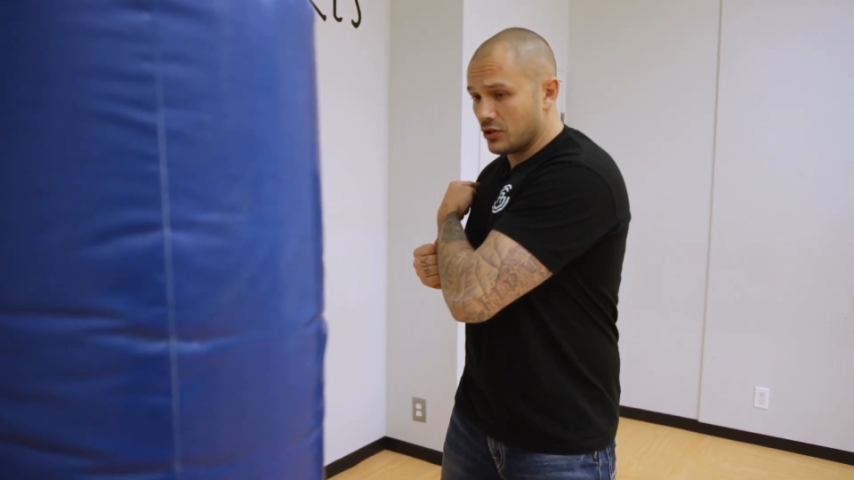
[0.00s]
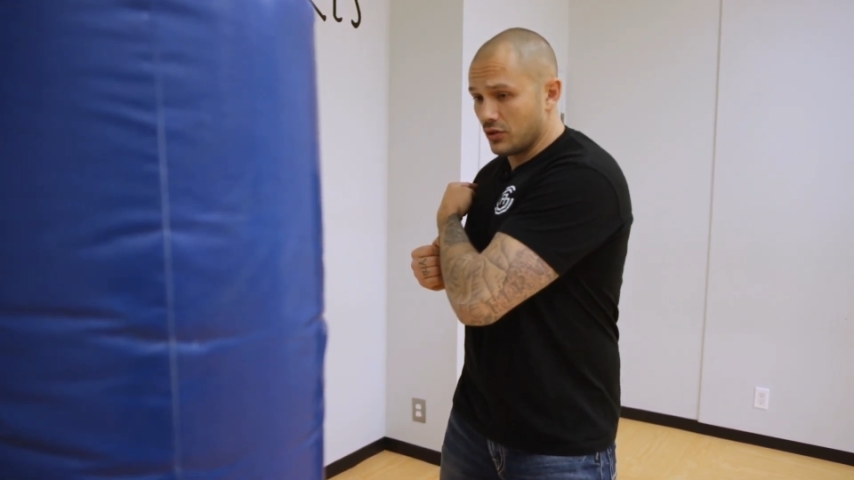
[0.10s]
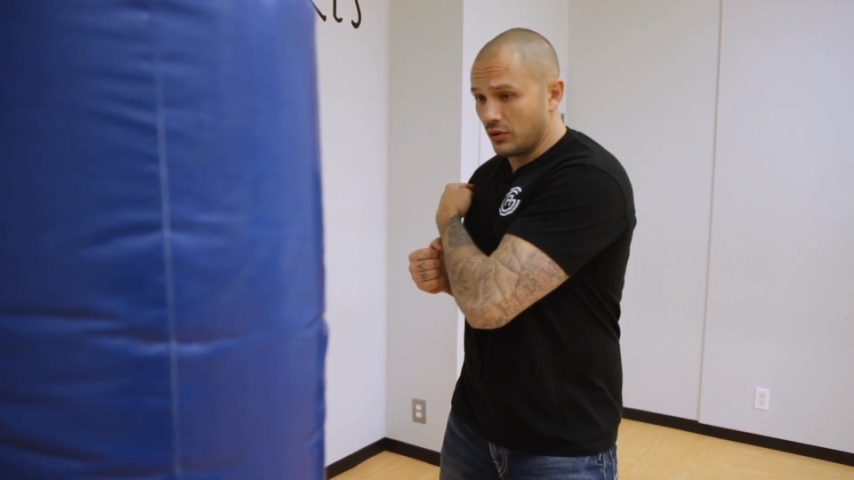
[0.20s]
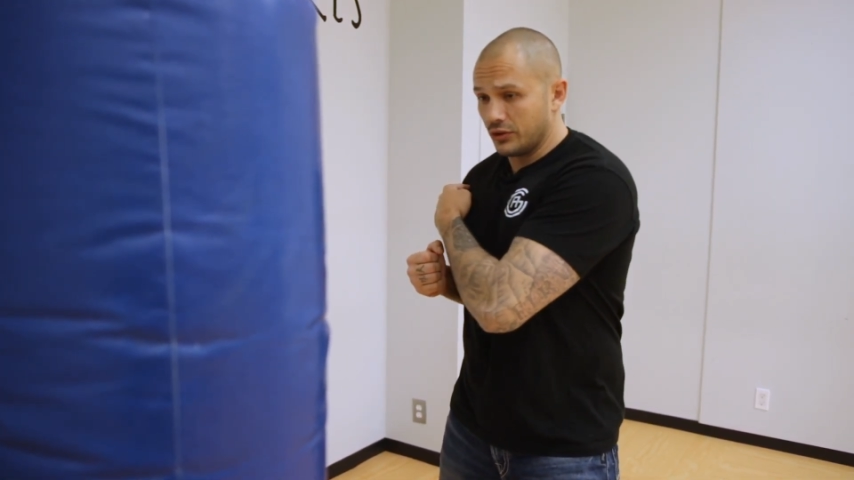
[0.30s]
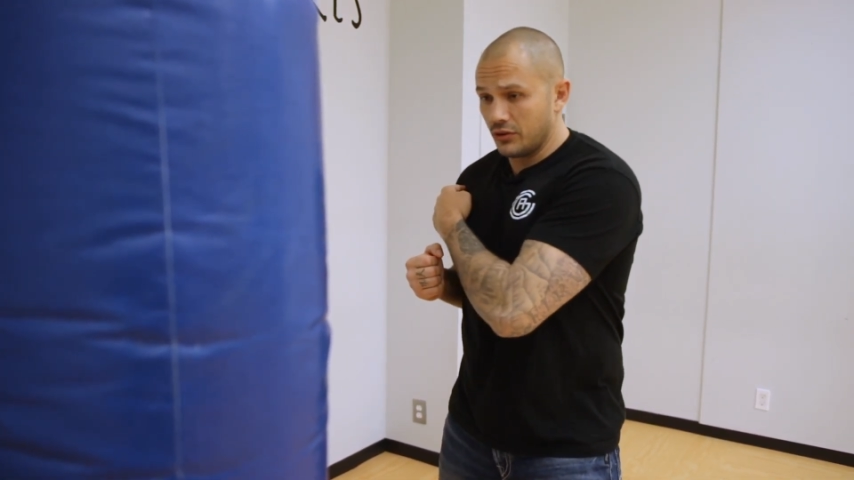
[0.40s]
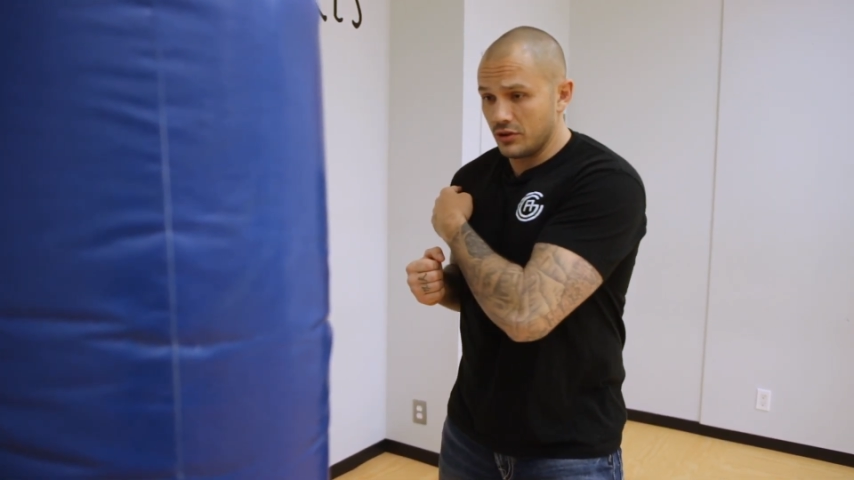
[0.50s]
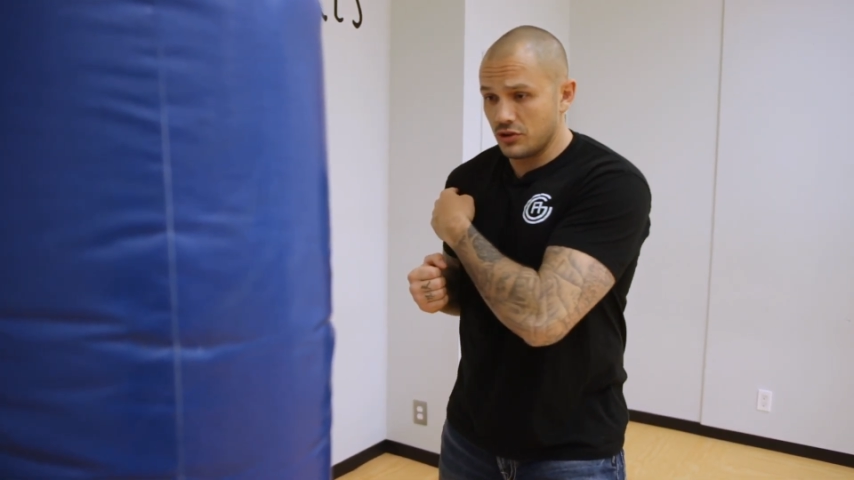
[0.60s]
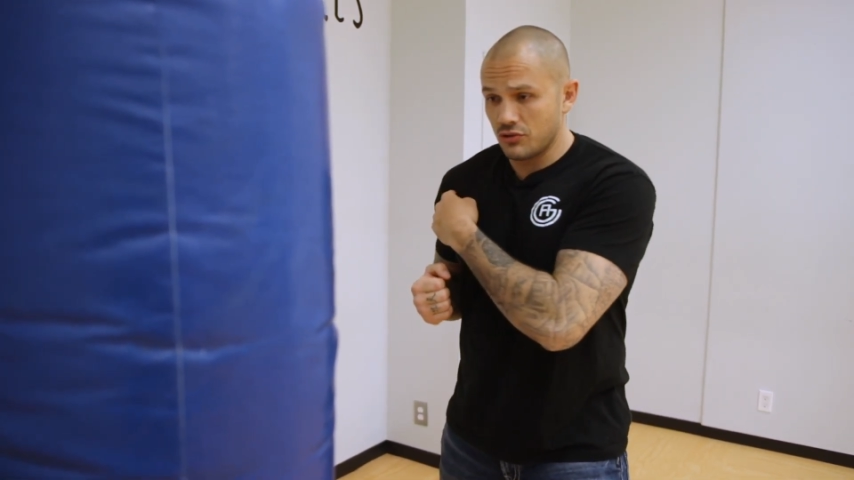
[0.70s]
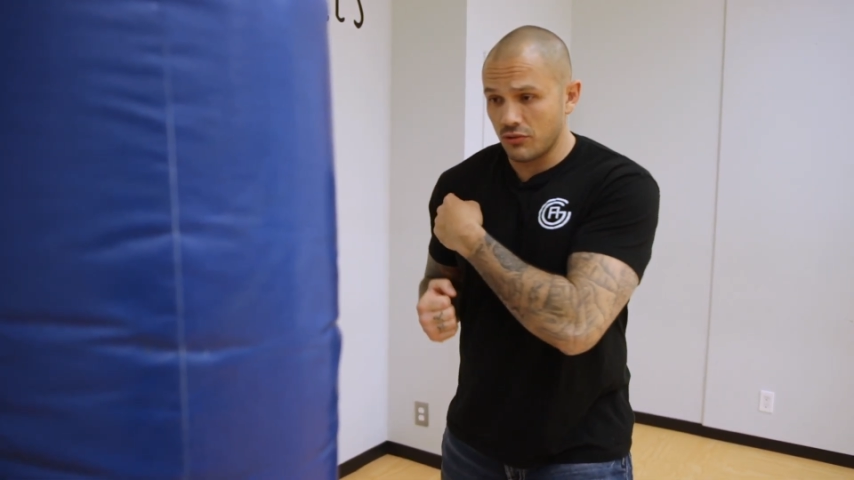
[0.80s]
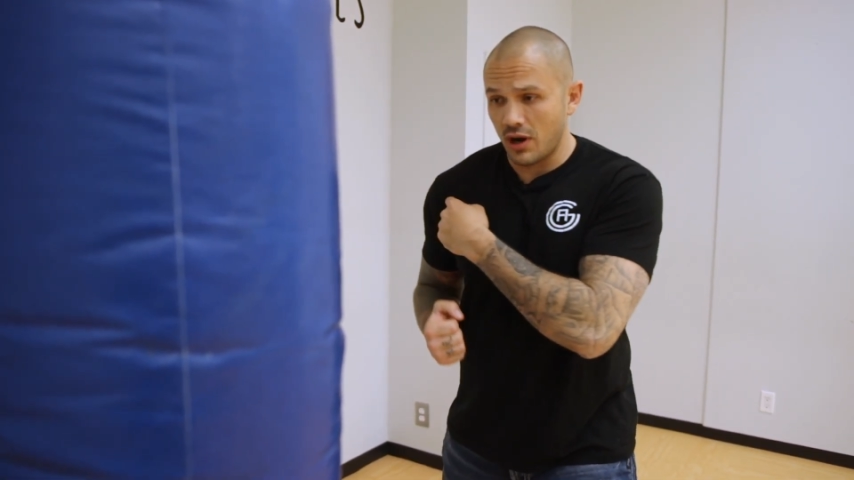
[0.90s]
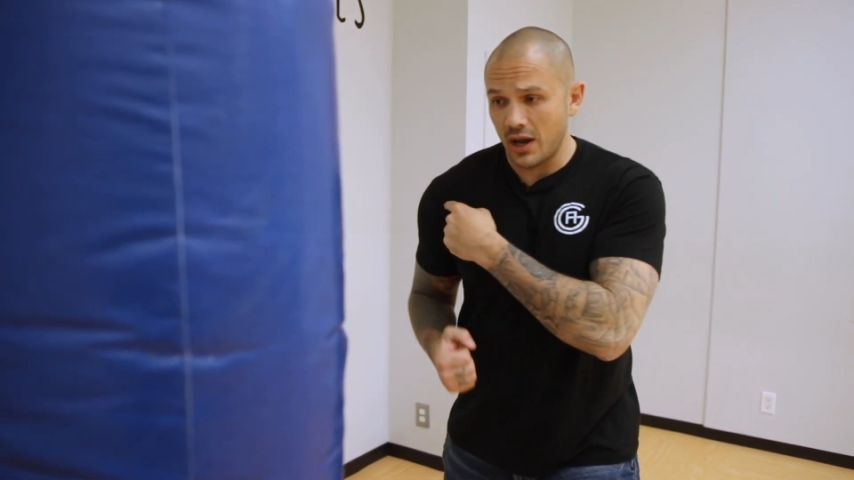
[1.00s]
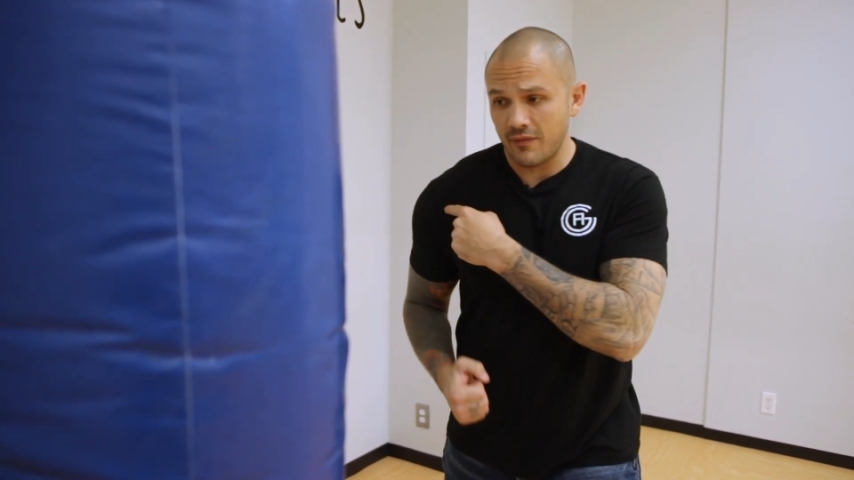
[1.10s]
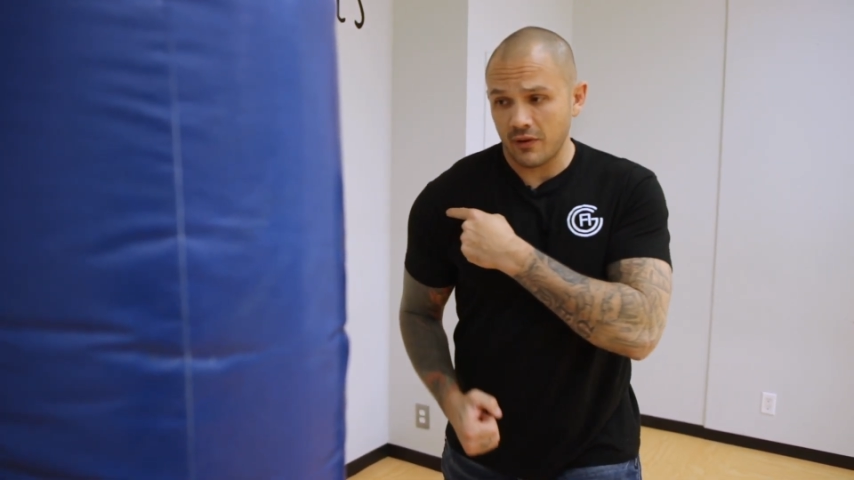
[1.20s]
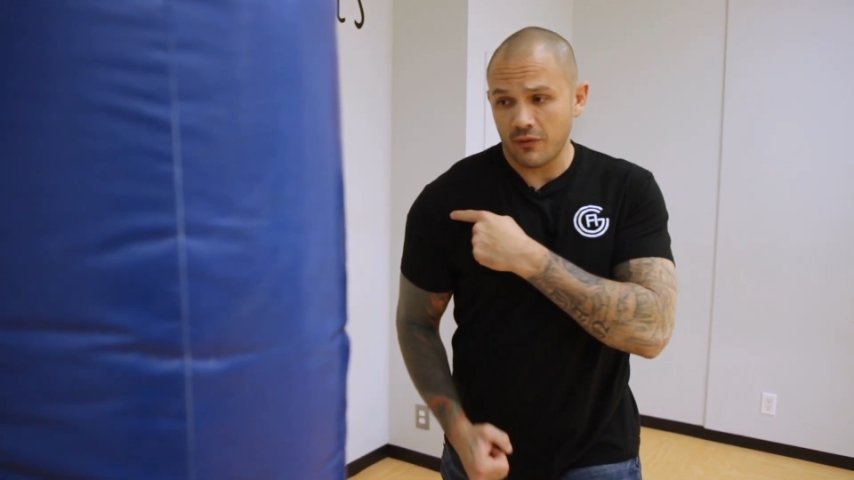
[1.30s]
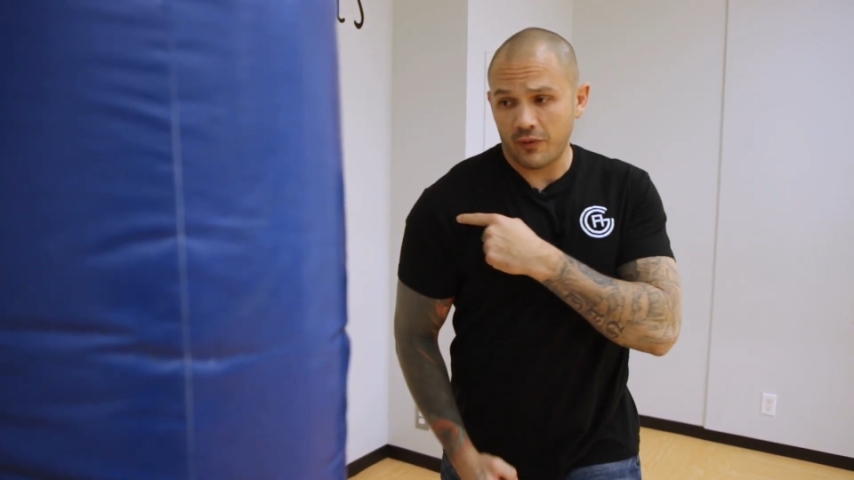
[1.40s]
shoulder is driving